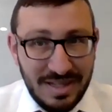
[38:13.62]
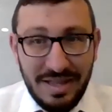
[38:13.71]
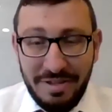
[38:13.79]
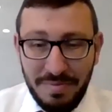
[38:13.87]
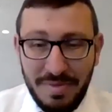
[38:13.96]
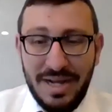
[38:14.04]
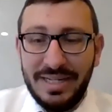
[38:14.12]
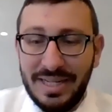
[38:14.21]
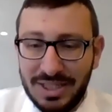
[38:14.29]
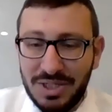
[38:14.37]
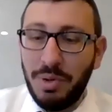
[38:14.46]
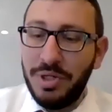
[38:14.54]
The Almighty is
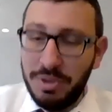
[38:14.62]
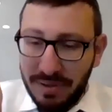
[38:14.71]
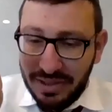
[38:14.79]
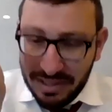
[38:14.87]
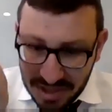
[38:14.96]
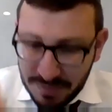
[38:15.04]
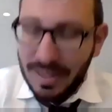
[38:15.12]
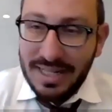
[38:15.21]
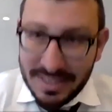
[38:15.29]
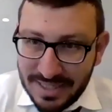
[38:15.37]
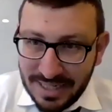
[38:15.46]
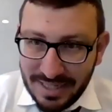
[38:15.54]
going to be
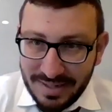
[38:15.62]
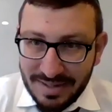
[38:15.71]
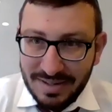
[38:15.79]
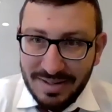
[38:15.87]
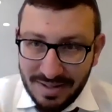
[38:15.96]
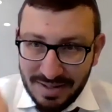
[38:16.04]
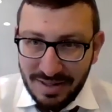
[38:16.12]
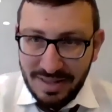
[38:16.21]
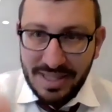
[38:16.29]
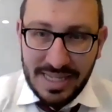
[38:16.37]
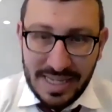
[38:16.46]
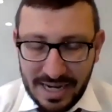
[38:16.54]
dispensing the
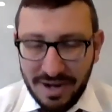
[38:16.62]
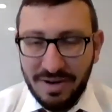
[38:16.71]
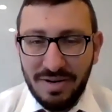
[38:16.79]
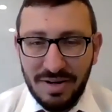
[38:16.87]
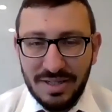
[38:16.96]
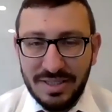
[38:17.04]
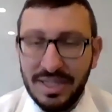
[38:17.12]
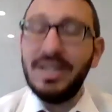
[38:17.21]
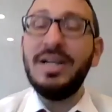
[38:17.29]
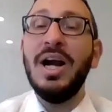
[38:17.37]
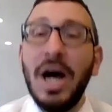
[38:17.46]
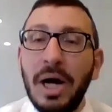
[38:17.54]
year to
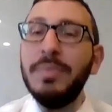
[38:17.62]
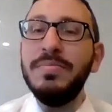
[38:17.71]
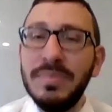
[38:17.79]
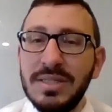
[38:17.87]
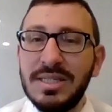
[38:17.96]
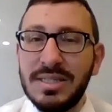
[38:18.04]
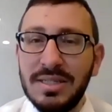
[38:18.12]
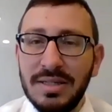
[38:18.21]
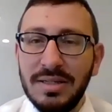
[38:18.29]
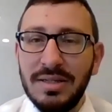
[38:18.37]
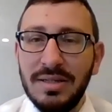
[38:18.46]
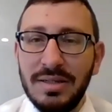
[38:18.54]
come's
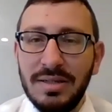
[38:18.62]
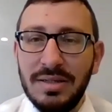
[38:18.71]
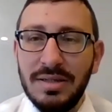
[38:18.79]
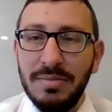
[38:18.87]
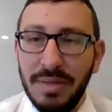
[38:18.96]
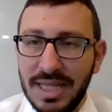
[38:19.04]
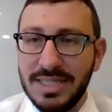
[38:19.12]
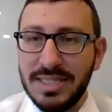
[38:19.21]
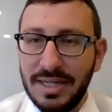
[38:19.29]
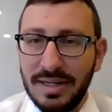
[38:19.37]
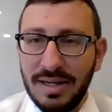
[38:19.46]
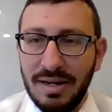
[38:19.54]

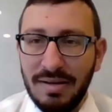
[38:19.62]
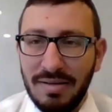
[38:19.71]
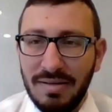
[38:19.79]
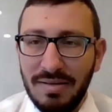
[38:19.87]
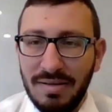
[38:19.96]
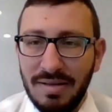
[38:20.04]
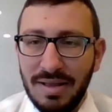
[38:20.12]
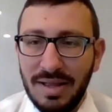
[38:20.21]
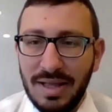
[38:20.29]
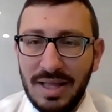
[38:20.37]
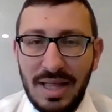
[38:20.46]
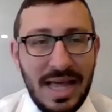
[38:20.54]
blessing.
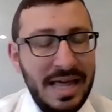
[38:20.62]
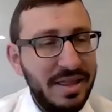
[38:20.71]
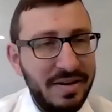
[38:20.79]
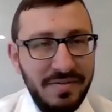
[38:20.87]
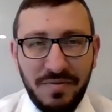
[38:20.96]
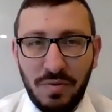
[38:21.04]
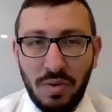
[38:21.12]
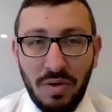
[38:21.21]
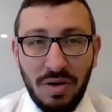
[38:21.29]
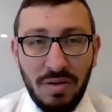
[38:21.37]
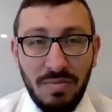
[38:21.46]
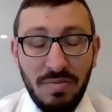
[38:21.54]
And
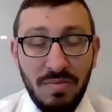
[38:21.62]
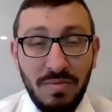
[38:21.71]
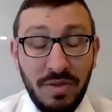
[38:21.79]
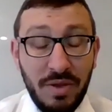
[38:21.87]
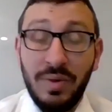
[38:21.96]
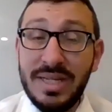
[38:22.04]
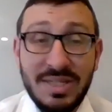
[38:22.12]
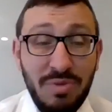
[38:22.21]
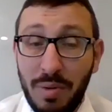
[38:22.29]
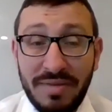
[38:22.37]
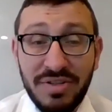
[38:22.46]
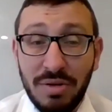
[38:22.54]
therefore, the reason why we
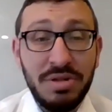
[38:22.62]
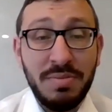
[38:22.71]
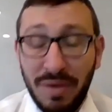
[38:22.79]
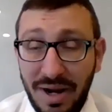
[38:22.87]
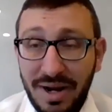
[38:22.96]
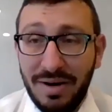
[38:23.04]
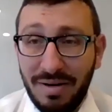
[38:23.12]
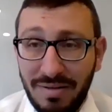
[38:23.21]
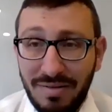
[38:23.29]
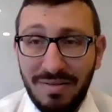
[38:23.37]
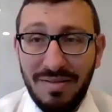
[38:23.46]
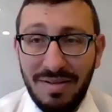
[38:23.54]
have so much prayer
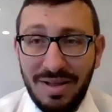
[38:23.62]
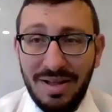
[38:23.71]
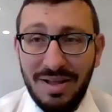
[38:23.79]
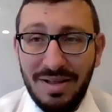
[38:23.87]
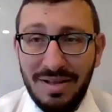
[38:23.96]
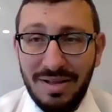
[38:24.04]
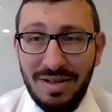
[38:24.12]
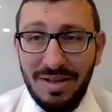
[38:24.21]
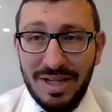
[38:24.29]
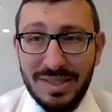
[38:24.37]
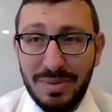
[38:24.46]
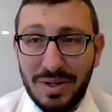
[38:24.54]

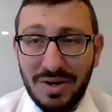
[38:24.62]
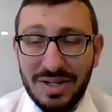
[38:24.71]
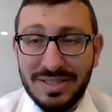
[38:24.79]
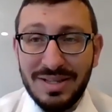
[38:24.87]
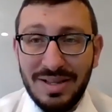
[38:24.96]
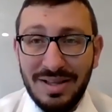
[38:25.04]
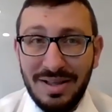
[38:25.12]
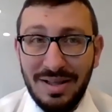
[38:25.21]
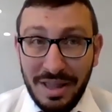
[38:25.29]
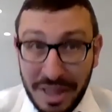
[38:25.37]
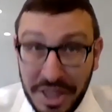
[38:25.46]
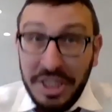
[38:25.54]
is because
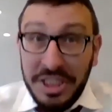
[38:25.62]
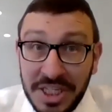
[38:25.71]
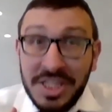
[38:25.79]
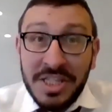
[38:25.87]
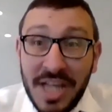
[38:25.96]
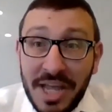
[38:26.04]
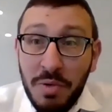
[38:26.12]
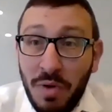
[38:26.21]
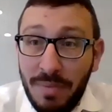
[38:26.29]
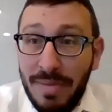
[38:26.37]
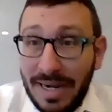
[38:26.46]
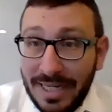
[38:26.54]
this is the day you want
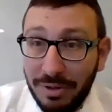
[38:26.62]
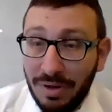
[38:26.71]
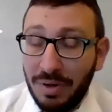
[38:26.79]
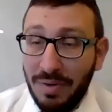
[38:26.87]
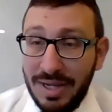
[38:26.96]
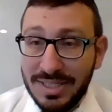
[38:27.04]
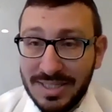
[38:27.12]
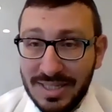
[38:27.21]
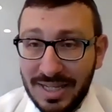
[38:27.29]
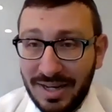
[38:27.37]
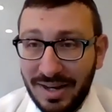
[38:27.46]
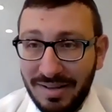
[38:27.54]
to make your requests in.